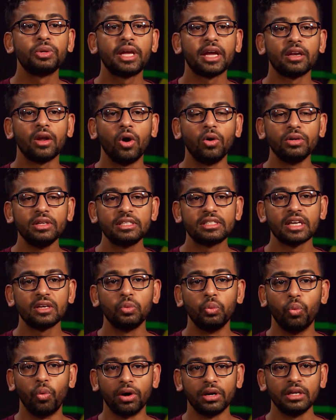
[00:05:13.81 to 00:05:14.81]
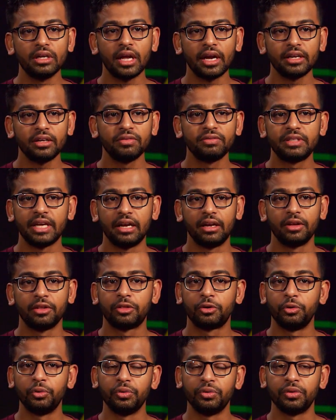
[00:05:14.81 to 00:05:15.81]
can only send one line of data
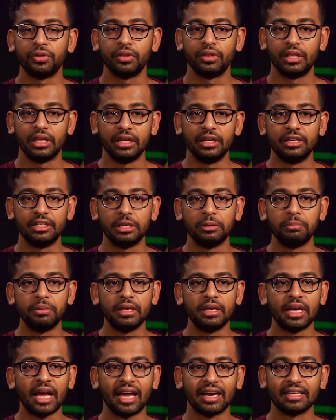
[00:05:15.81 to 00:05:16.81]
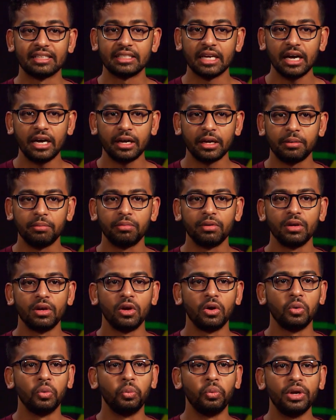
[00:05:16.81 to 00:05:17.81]
through the EDB at a time,
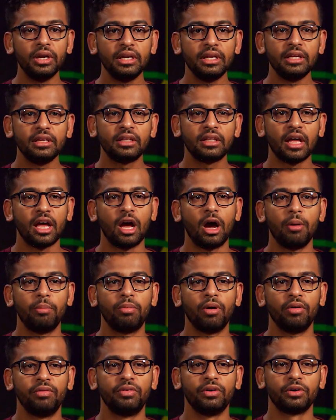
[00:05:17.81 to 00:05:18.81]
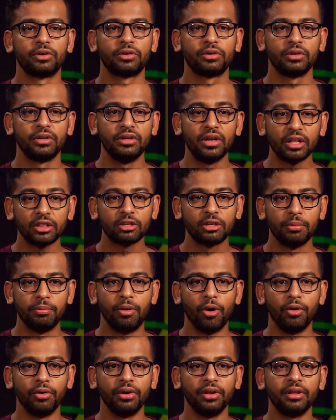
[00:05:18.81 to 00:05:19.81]
we need the help of another
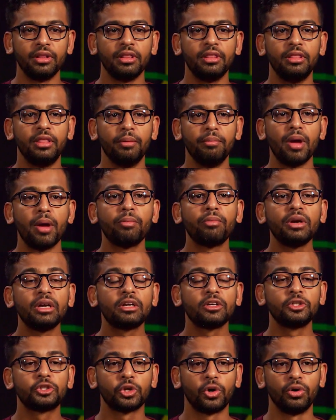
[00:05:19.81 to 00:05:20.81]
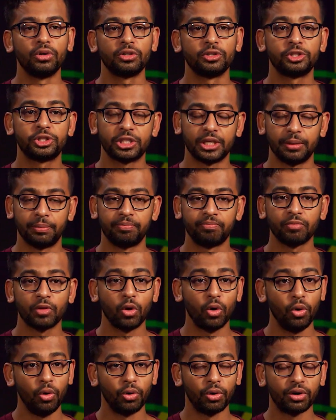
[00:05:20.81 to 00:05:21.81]
component, the memory controller chip,
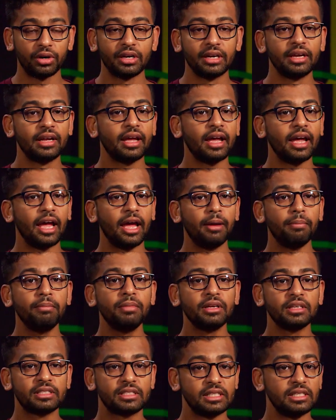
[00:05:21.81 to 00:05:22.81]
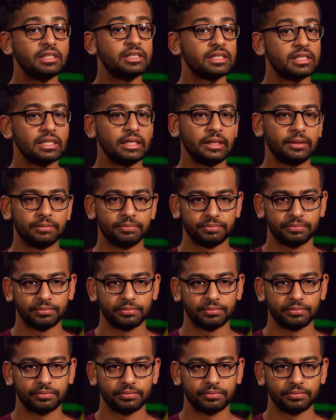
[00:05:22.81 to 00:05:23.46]
or MCC.